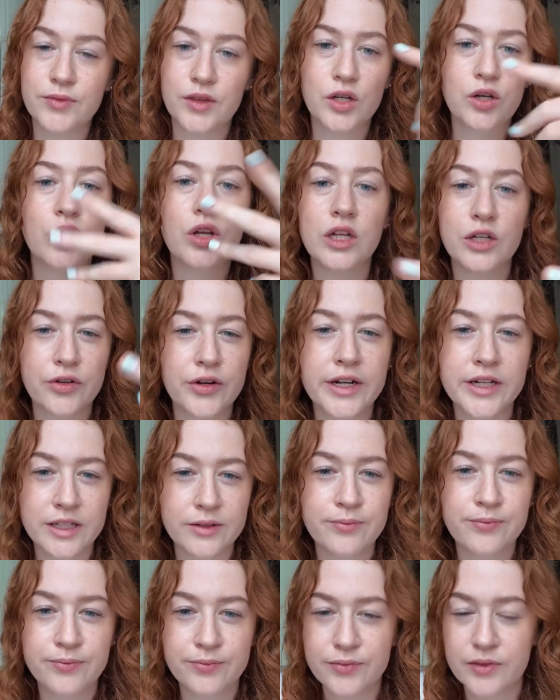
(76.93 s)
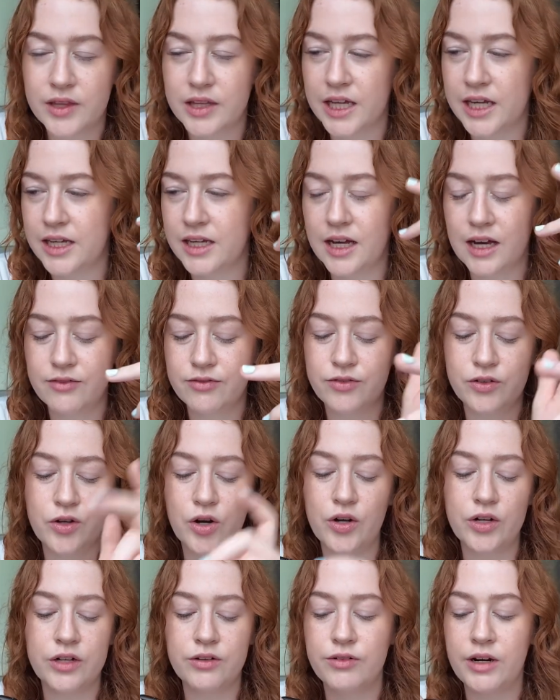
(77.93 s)
colour grading thing, I've
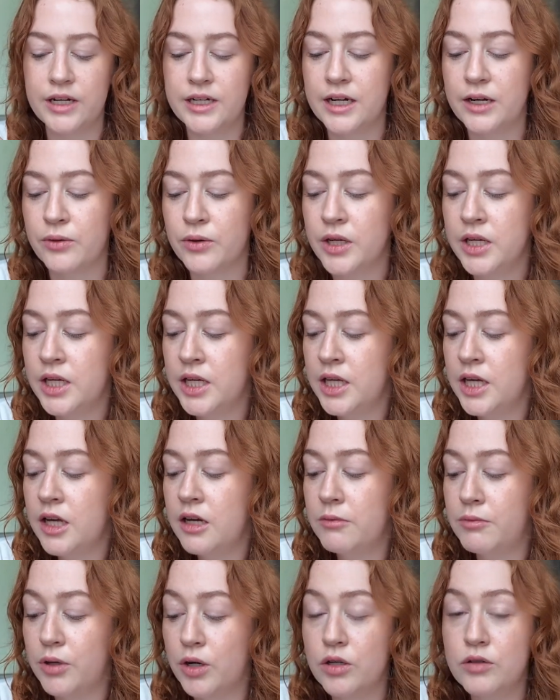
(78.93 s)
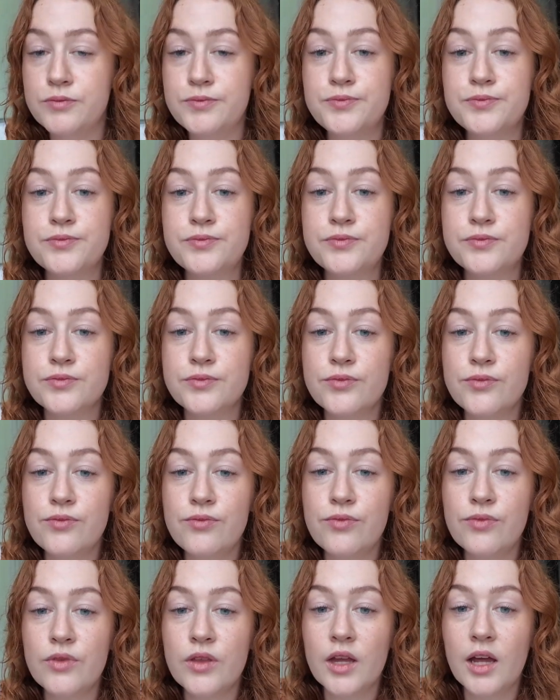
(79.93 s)
forgotten it right now. But
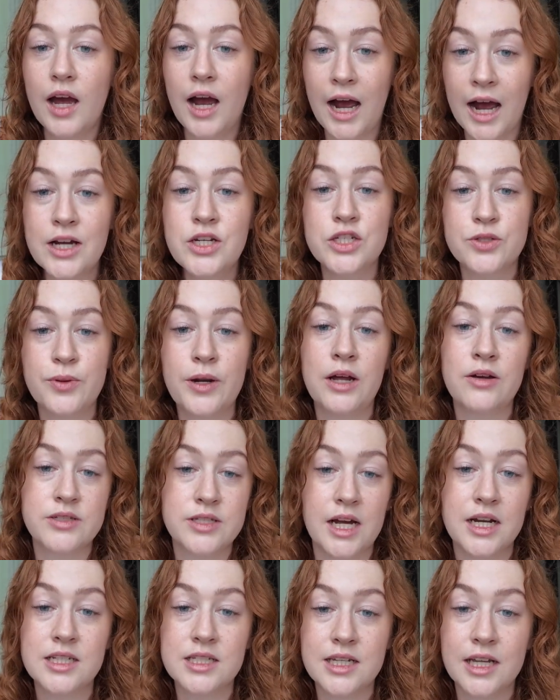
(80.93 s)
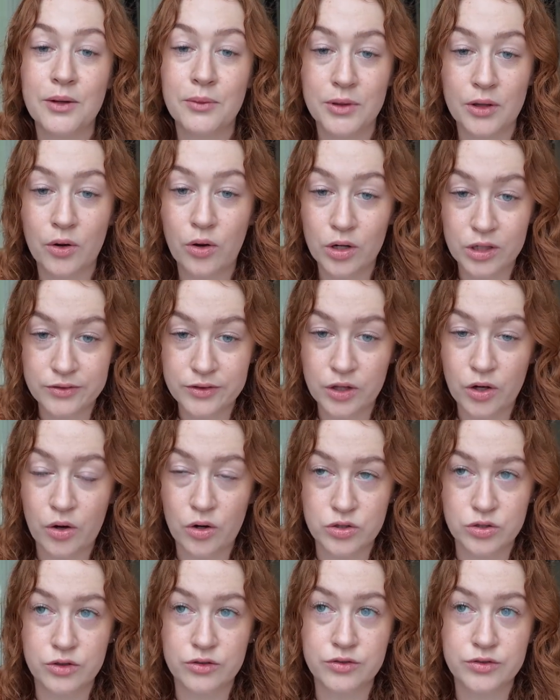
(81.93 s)
I just went outside today with all of the
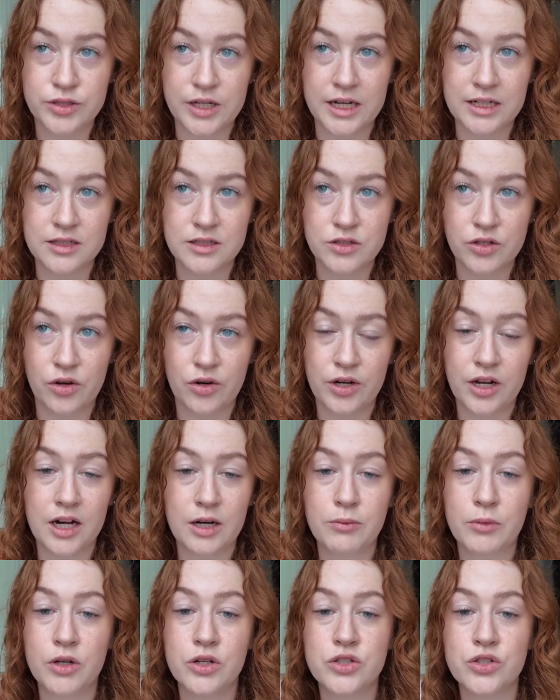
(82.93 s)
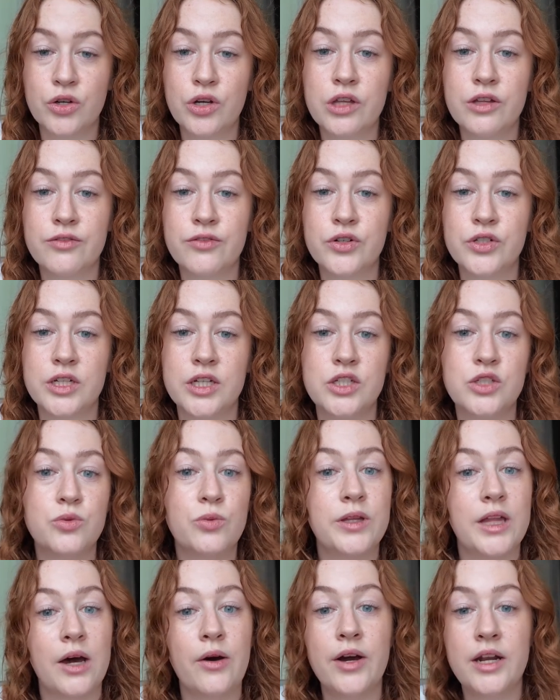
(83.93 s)
auto settings on, and I'm going to show you the footage
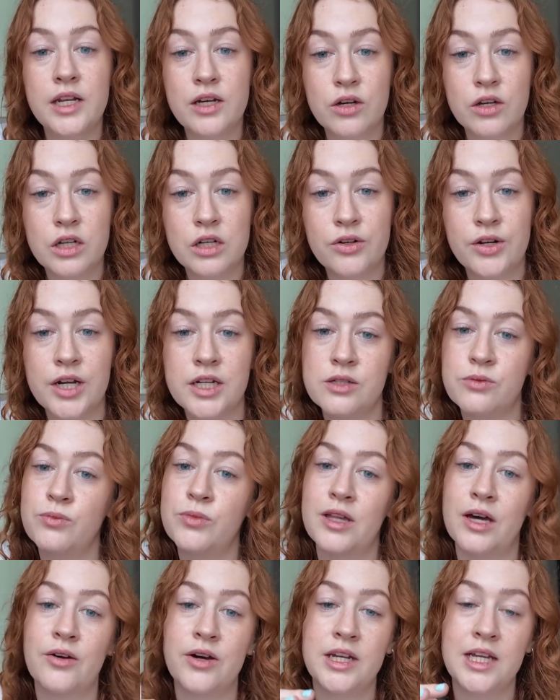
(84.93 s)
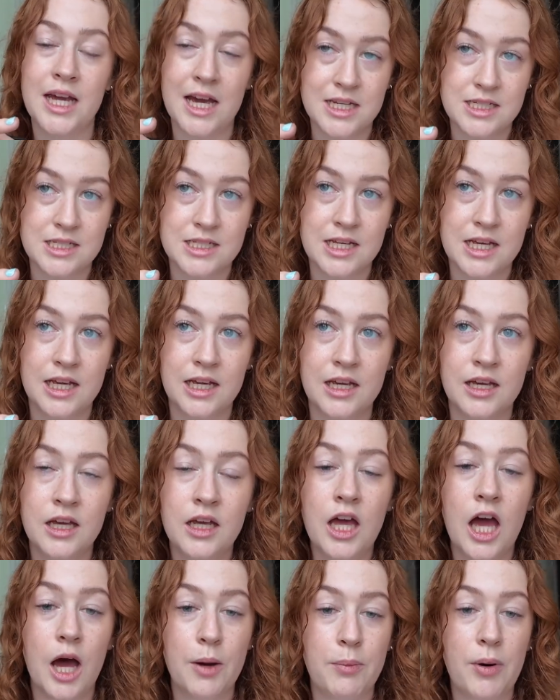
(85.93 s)
without any colour grading, without any editing,
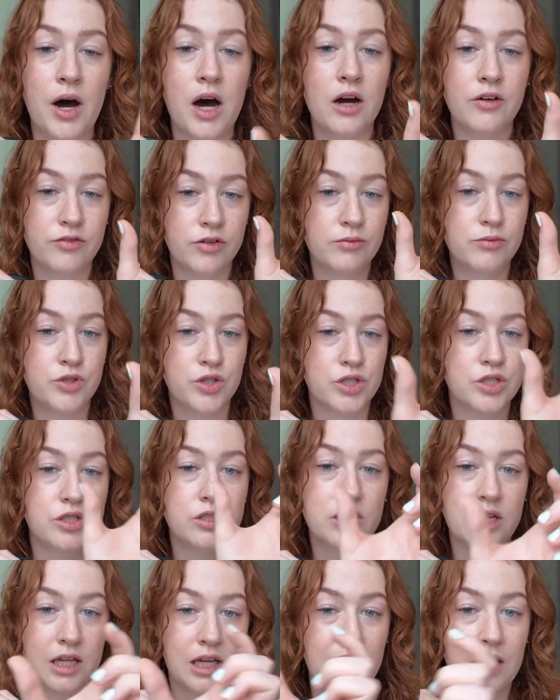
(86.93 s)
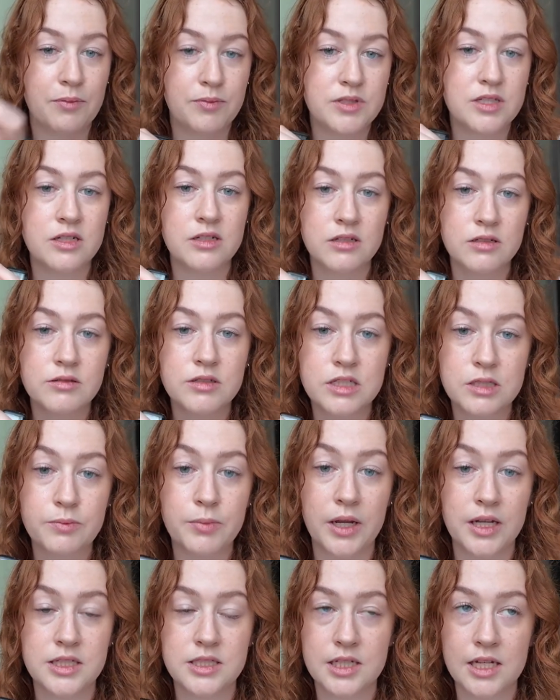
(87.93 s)
apart from just the clips
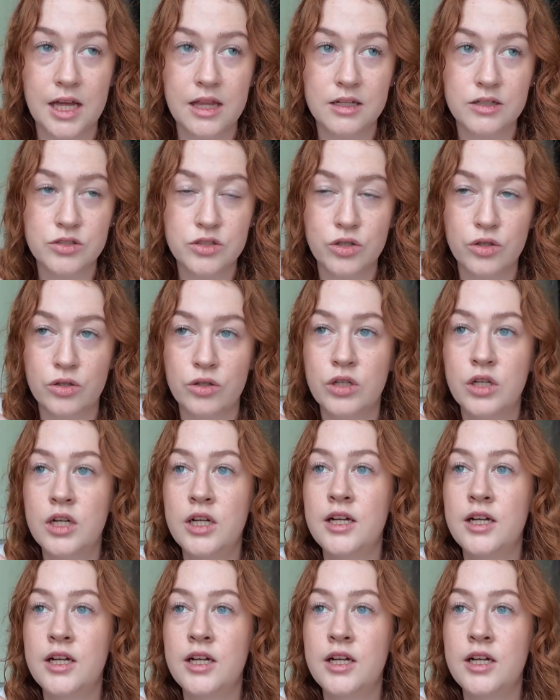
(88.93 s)
spliced together. So